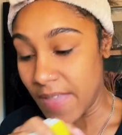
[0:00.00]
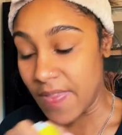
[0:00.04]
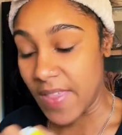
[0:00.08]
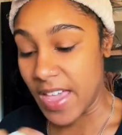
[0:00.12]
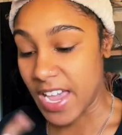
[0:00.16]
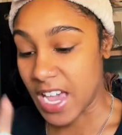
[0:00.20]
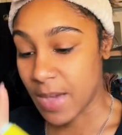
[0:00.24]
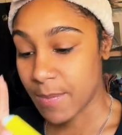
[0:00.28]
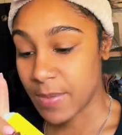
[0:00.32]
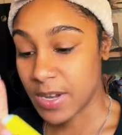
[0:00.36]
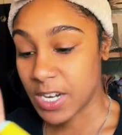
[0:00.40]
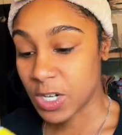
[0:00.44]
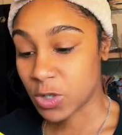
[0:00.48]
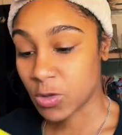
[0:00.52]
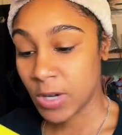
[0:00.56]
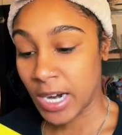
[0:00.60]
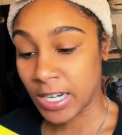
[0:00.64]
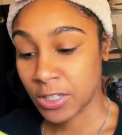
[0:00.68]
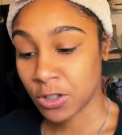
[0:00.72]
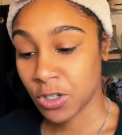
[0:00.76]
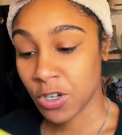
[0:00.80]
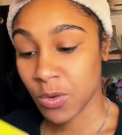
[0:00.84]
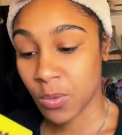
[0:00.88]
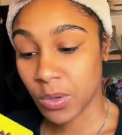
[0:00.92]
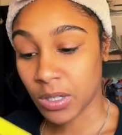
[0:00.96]
And they could be
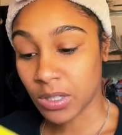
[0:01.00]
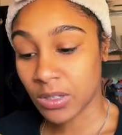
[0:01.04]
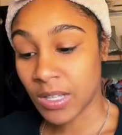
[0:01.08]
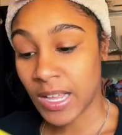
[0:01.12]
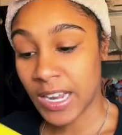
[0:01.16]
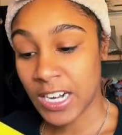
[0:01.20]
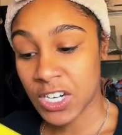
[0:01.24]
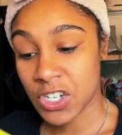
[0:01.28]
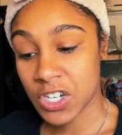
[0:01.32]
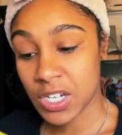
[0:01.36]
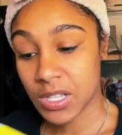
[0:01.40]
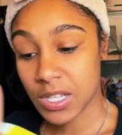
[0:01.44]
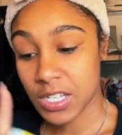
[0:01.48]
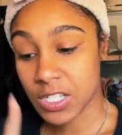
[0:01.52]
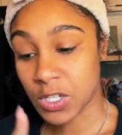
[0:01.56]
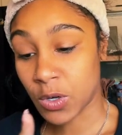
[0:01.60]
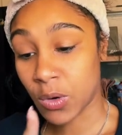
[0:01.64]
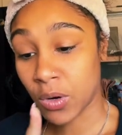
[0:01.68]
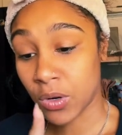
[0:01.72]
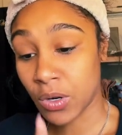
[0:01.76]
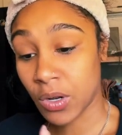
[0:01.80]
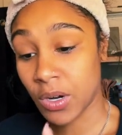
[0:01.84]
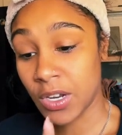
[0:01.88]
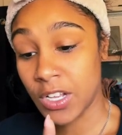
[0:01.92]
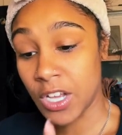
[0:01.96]
distracting you with a lot of shit that's
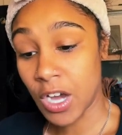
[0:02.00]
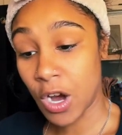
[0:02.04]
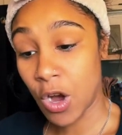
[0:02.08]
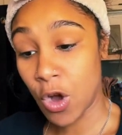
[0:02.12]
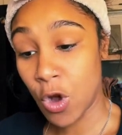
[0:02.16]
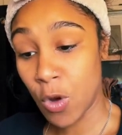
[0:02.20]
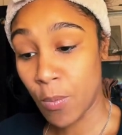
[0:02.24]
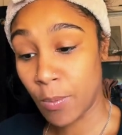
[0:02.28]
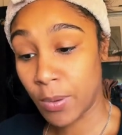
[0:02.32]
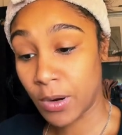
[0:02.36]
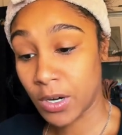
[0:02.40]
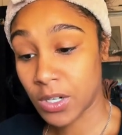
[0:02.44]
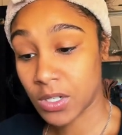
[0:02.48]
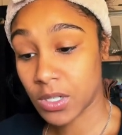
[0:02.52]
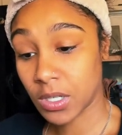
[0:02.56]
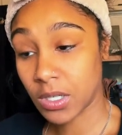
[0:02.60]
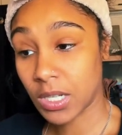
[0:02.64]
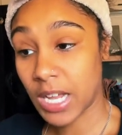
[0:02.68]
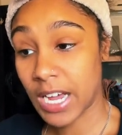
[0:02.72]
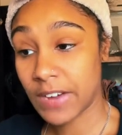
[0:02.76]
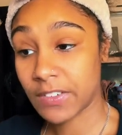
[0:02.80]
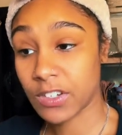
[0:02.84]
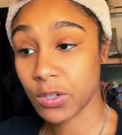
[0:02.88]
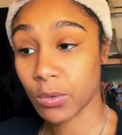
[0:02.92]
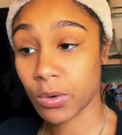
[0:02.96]
going on in your own
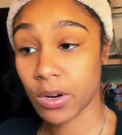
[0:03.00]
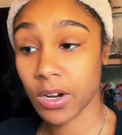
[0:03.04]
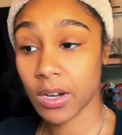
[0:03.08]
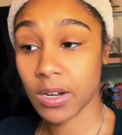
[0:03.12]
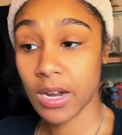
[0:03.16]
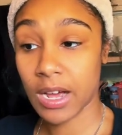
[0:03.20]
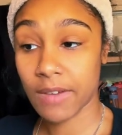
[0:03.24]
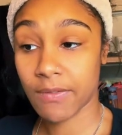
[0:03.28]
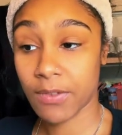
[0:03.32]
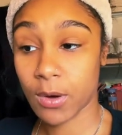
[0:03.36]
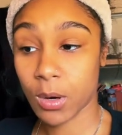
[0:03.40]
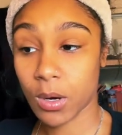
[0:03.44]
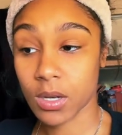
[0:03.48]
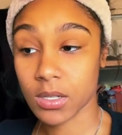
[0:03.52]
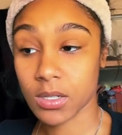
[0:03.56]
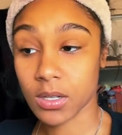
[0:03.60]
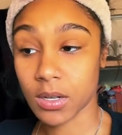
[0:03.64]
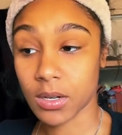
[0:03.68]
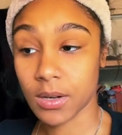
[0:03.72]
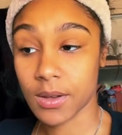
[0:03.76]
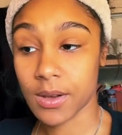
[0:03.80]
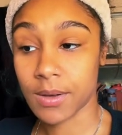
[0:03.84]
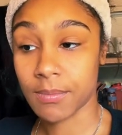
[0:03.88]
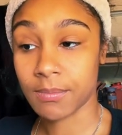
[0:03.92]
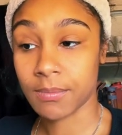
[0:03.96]
personal life to where you're not focused
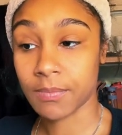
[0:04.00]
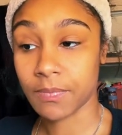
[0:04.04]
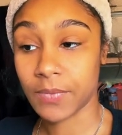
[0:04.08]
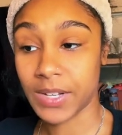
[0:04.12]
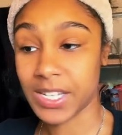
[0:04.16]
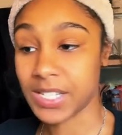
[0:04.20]
on them.